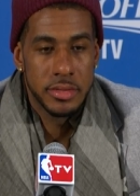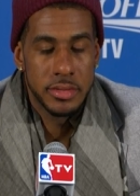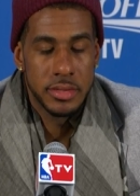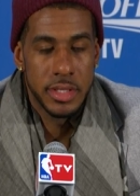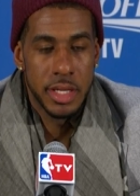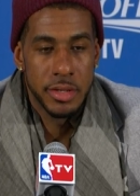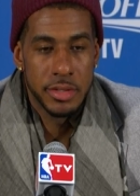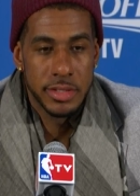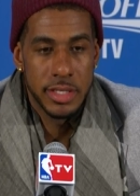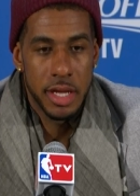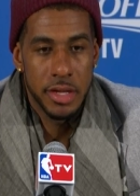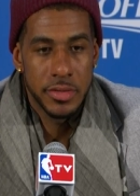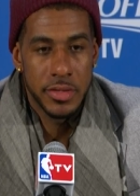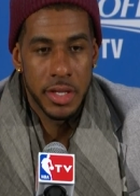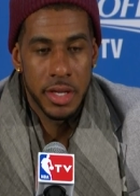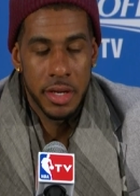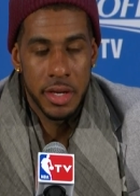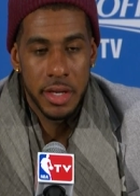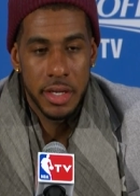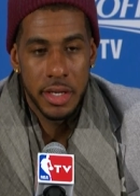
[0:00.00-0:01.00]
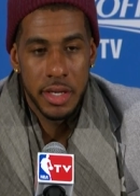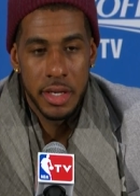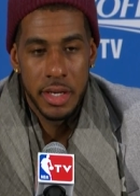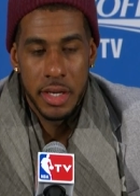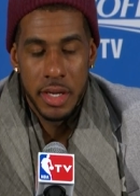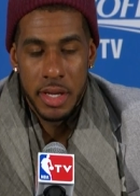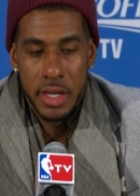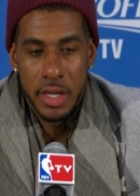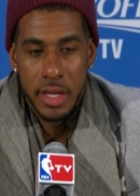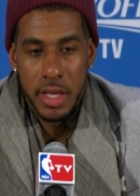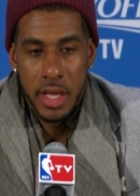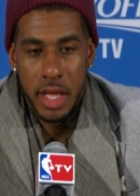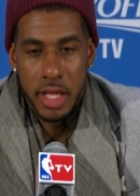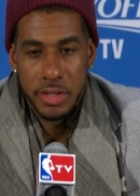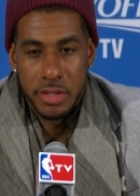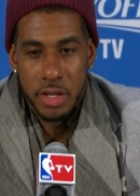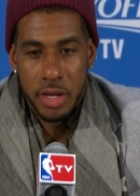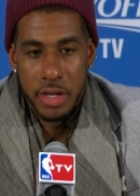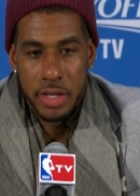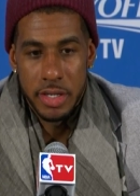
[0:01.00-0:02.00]
that was out there. I
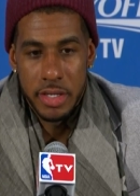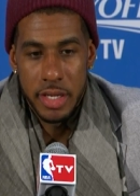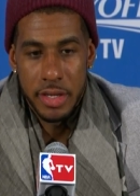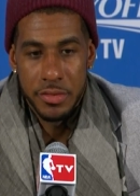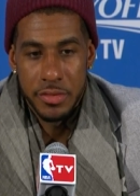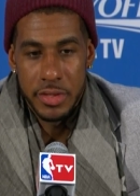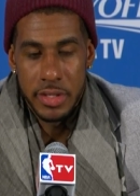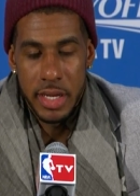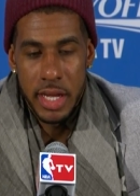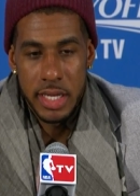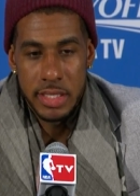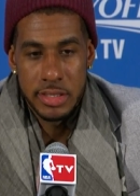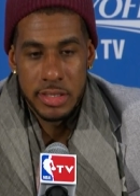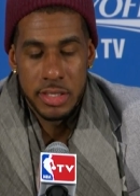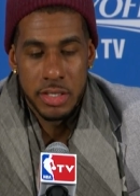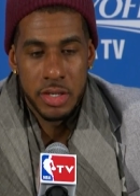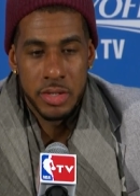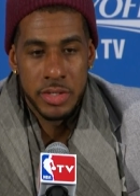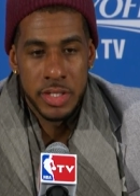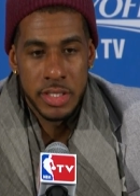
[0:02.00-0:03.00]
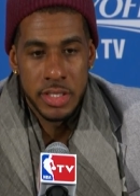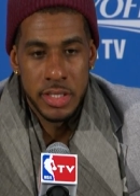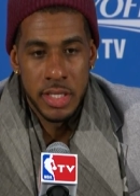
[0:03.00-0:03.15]
thought every guy took on